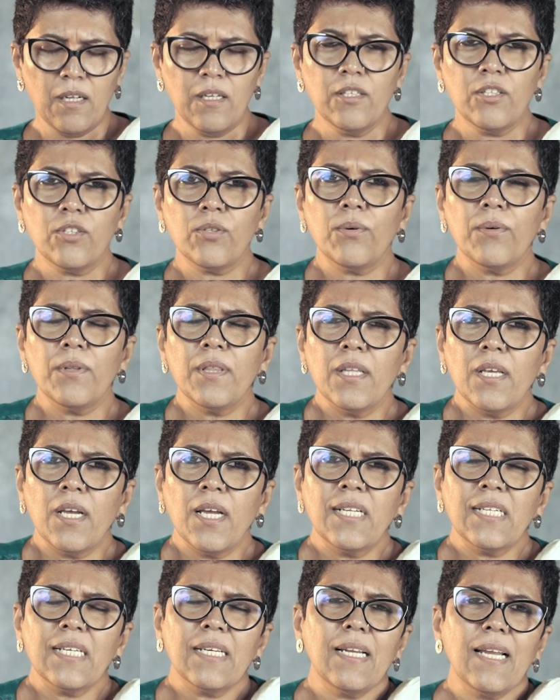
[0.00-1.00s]
So
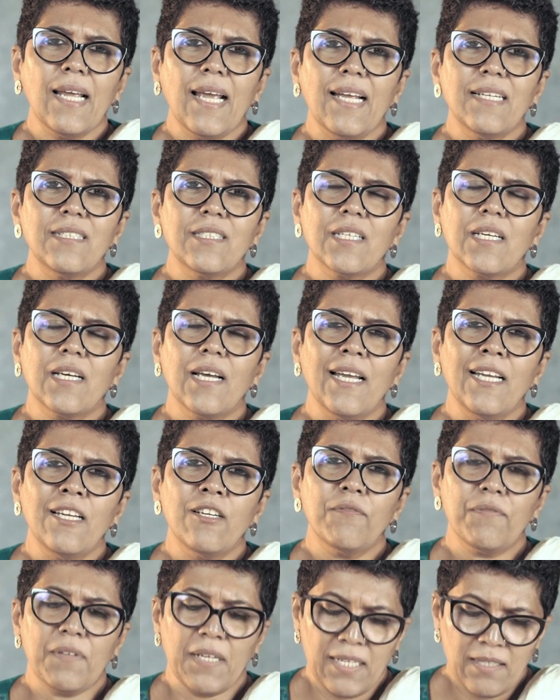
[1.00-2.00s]
it creates a kind
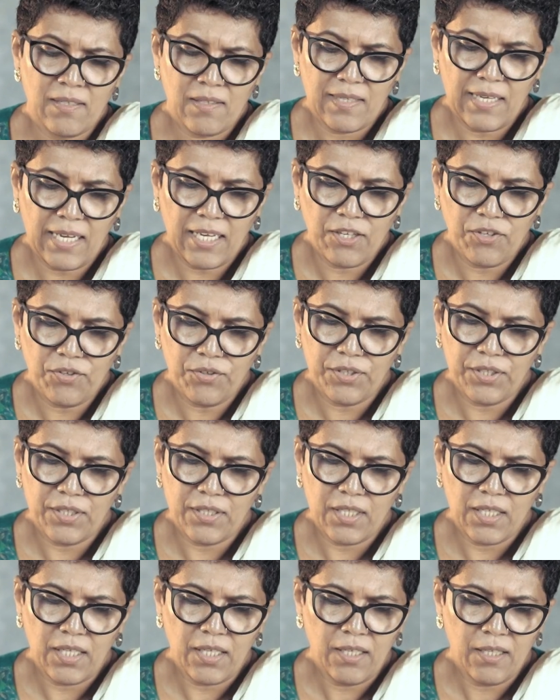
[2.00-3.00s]
of
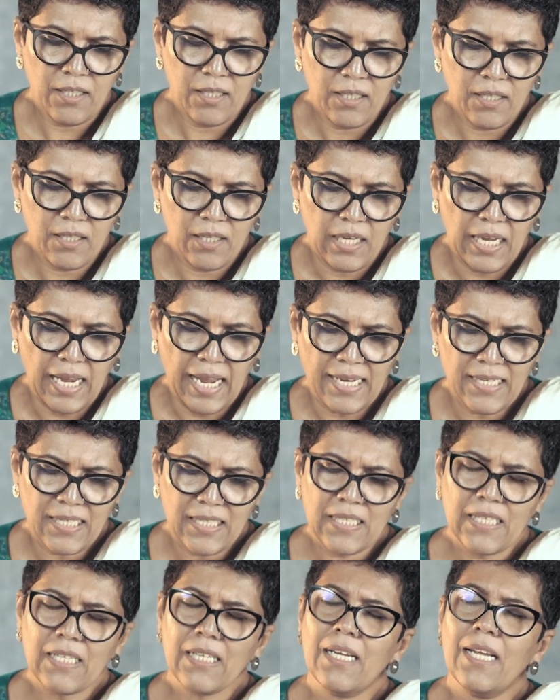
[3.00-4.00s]
insecurity, and
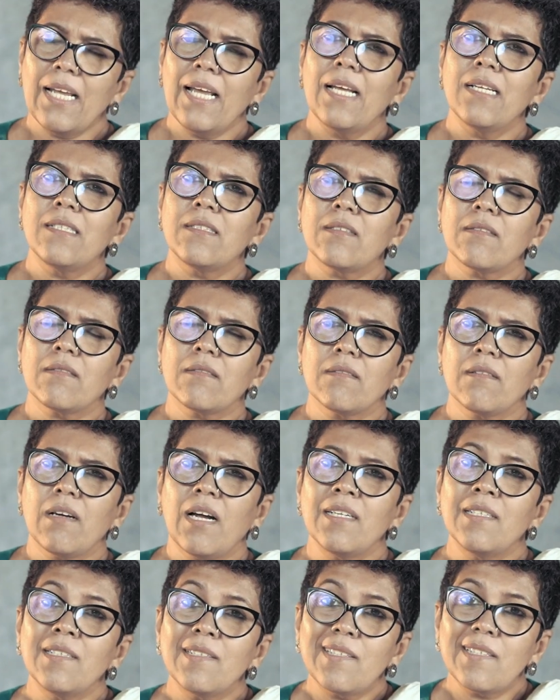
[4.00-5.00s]
it creates
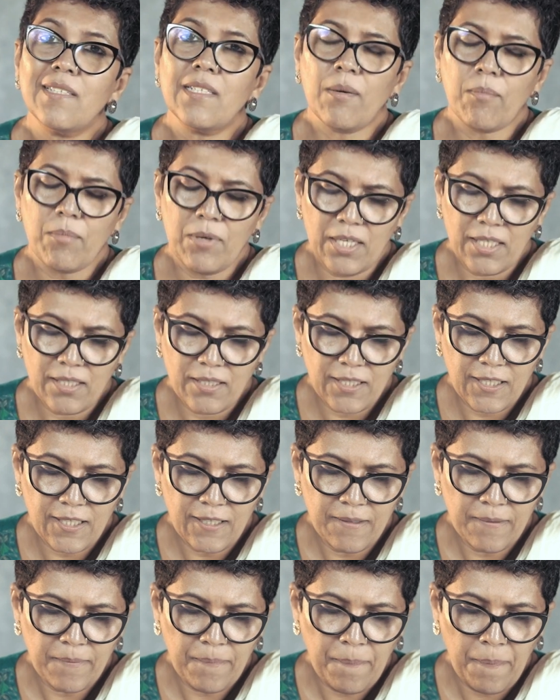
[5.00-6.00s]
instability.
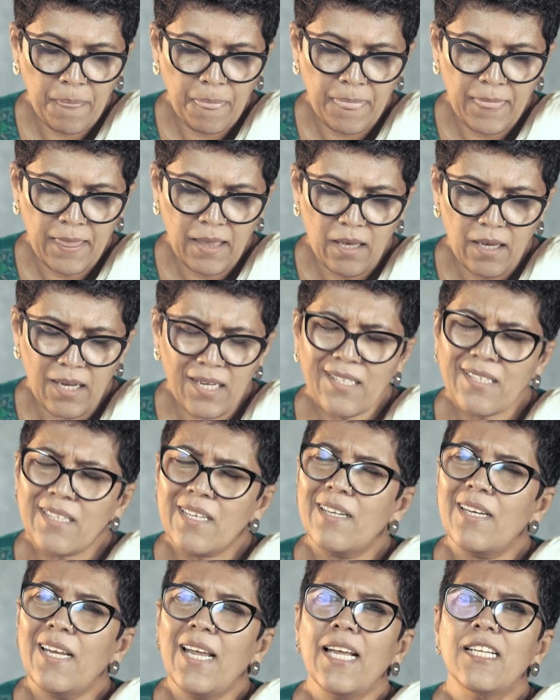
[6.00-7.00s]
It
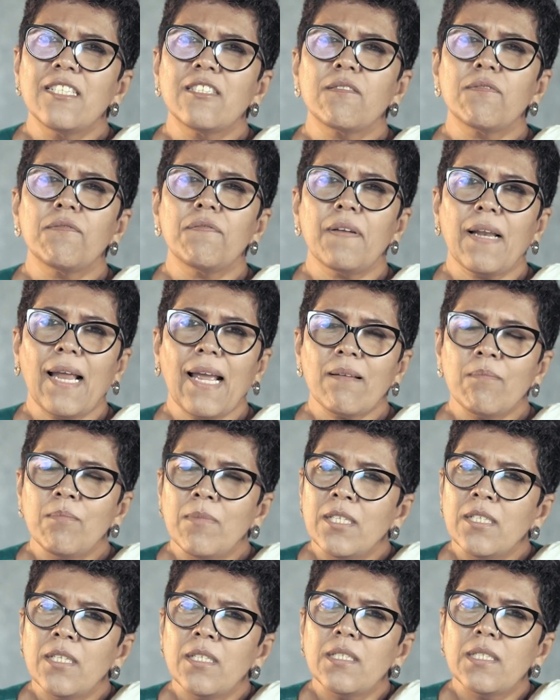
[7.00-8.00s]
creates
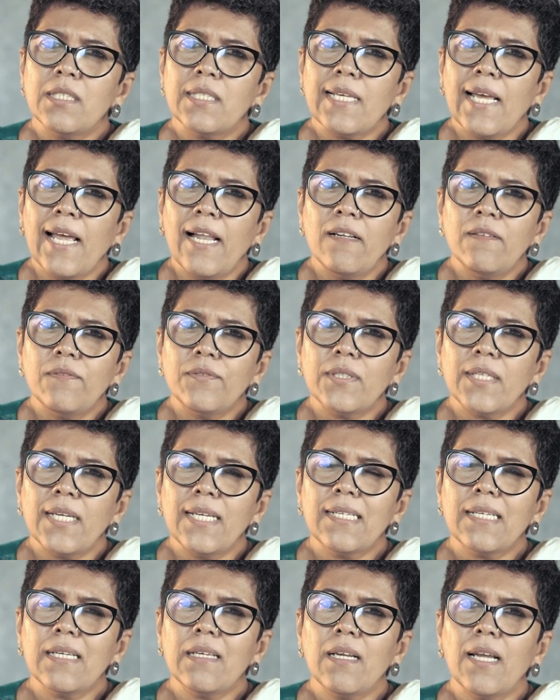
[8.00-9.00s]
fragmented selves.
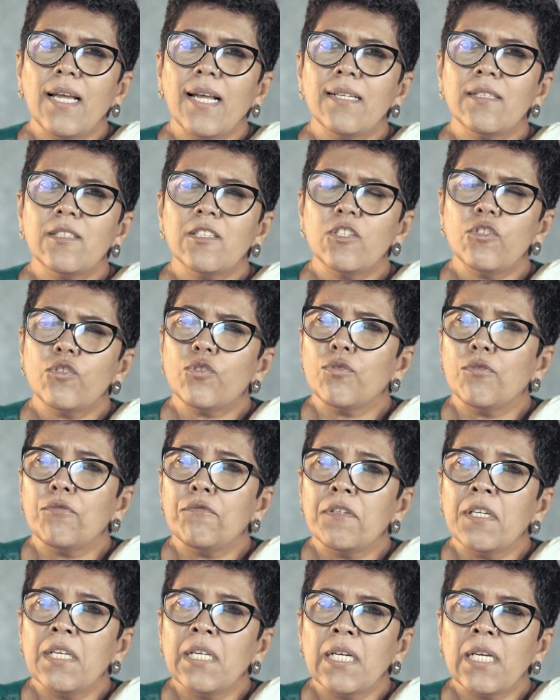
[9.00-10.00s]
It creates
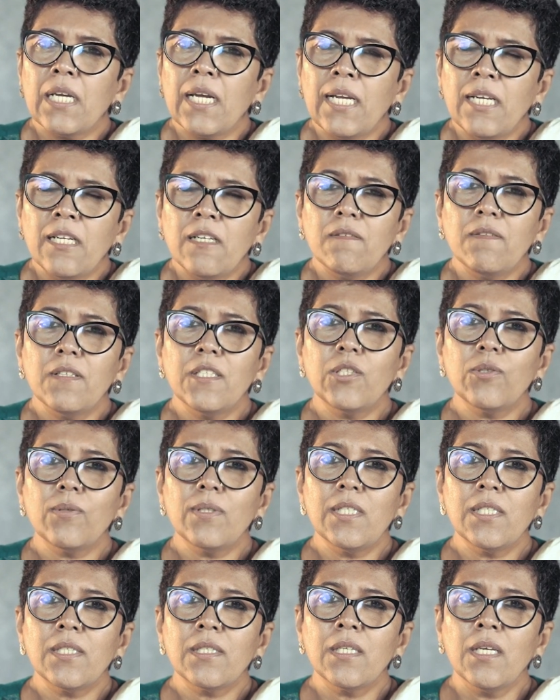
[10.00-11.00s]
schizophrenic
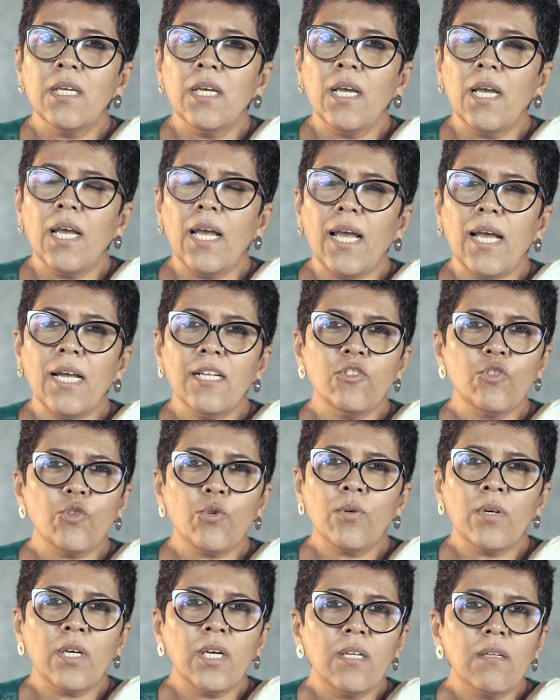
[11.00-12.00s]
individuals. And
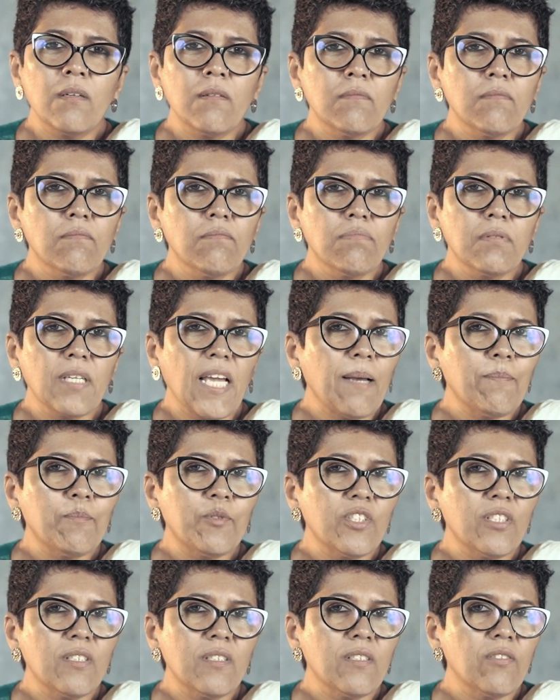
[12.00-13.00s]
Joker
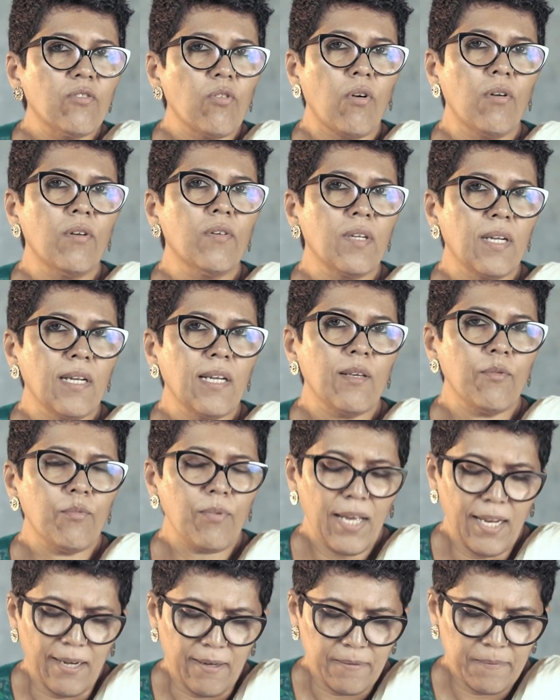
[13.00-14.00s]
captures it all really
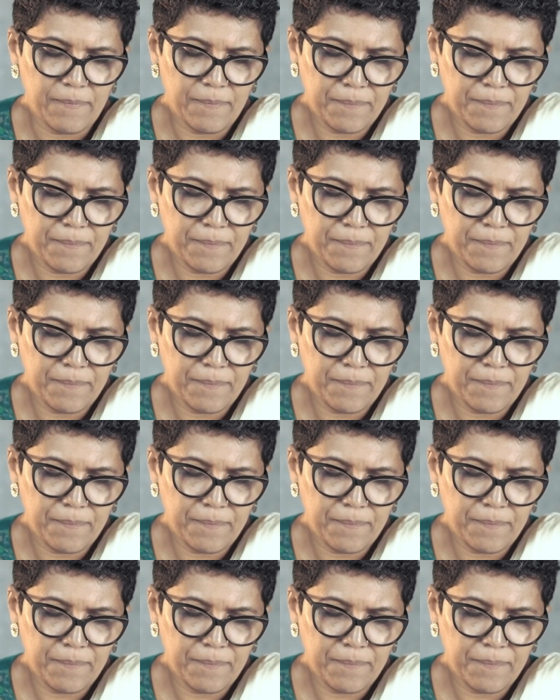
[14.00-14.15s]
well.